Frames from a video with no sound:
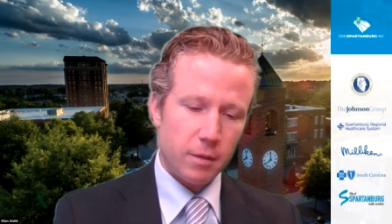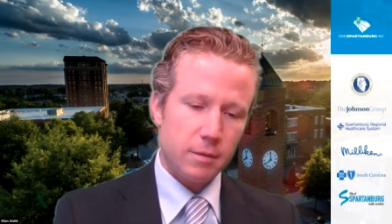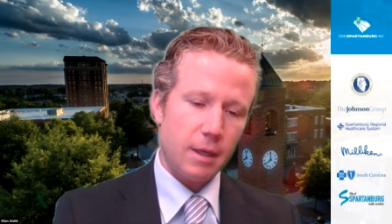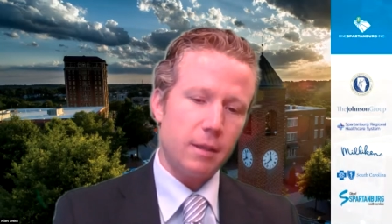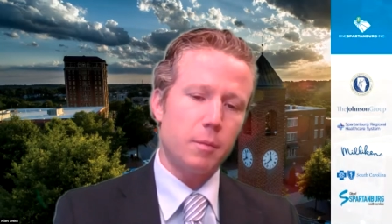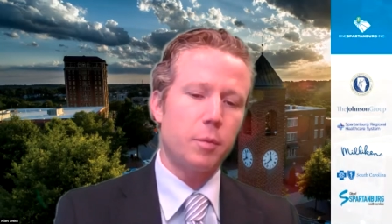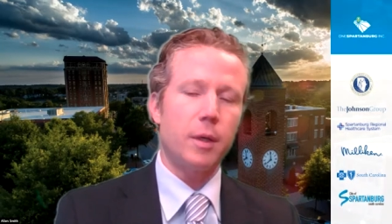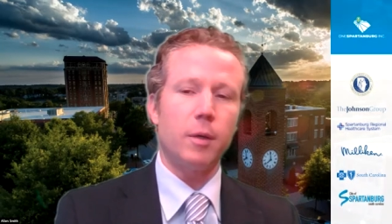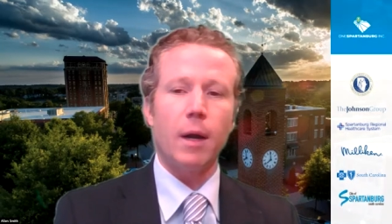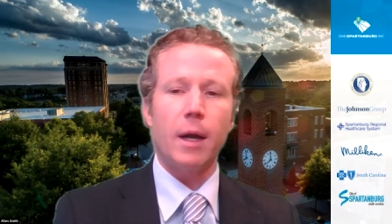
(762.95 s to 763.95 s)
You take the
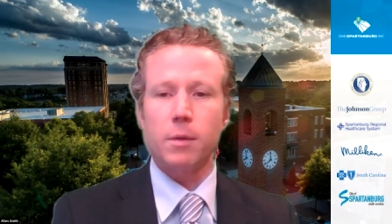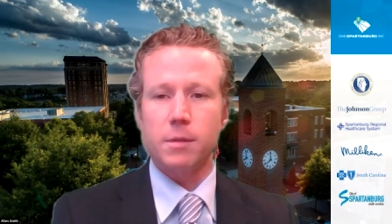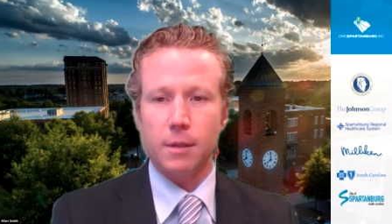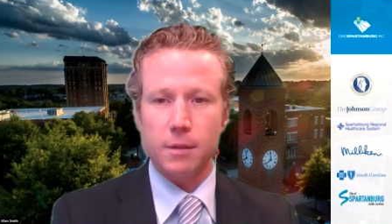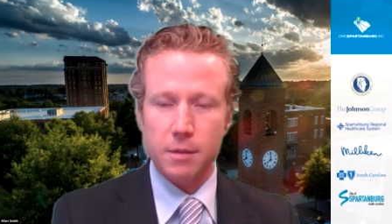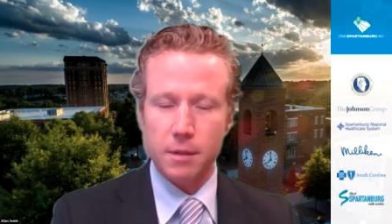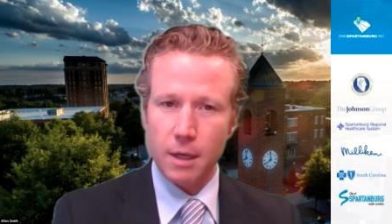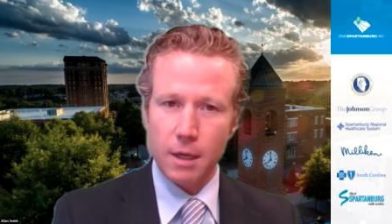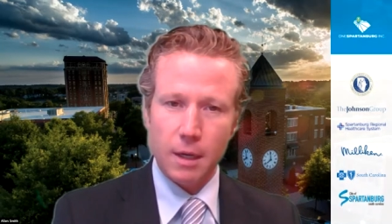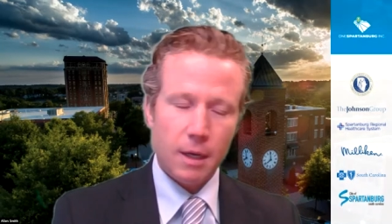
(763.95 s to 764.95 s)
prerequisites
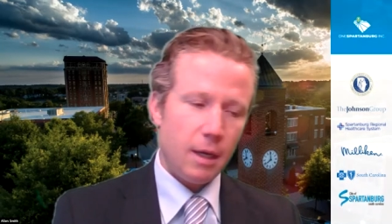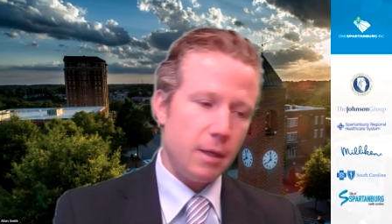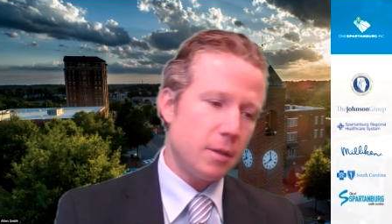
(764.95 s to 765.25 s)
and